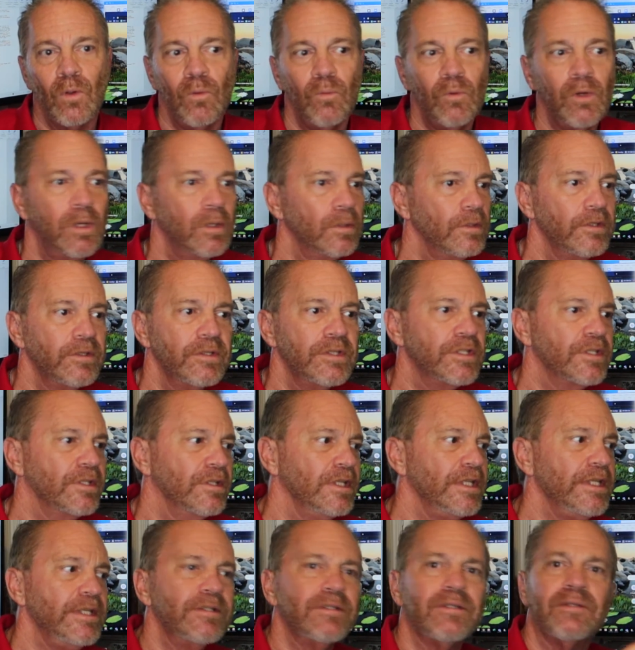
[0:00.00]
Well, they're just
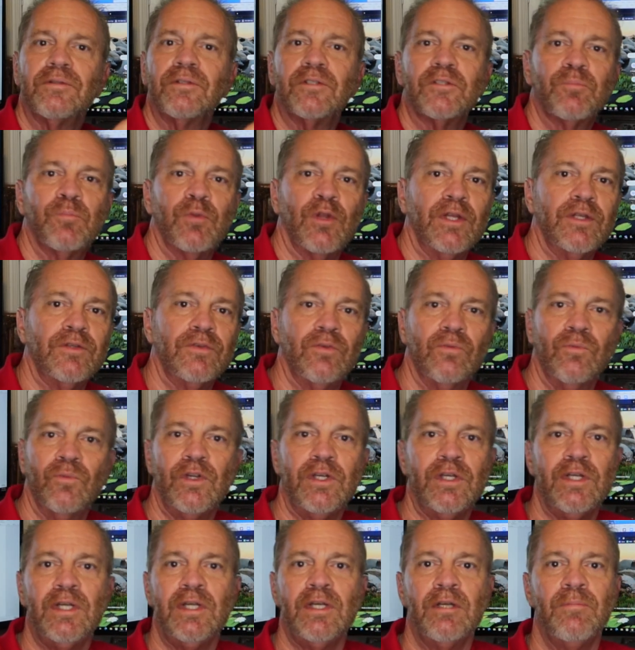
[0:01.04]
leasing this place and
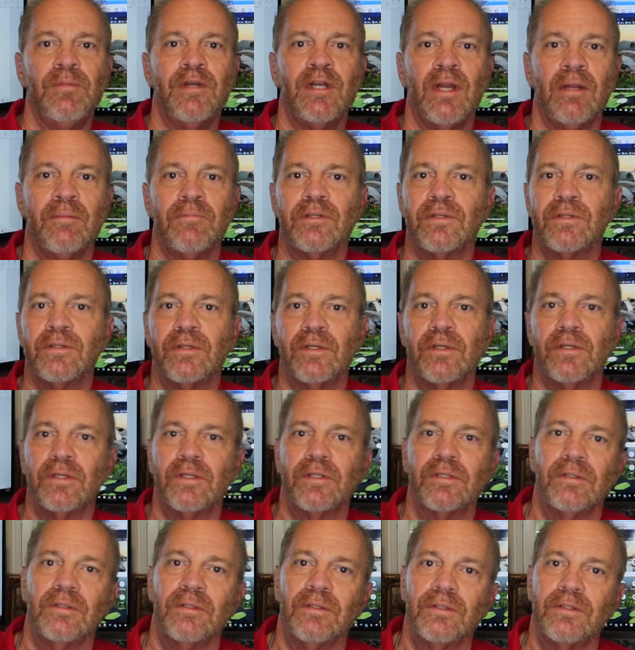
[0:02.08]
we need to be named as an
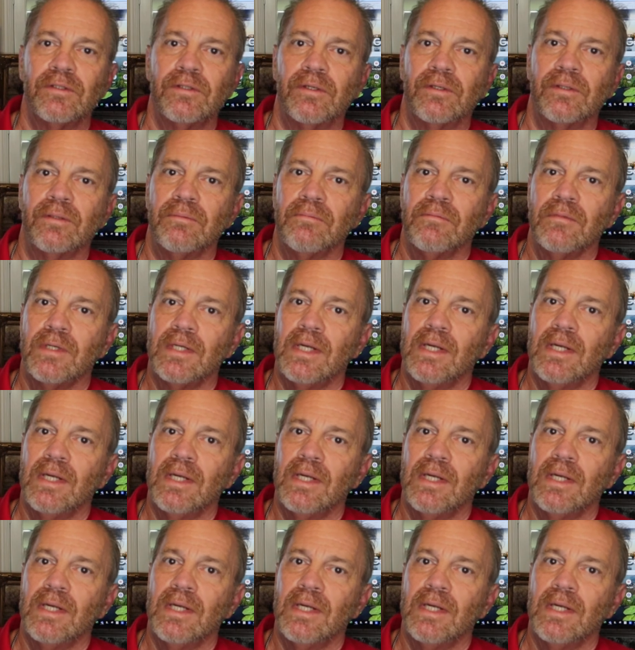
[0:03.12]
additional insured.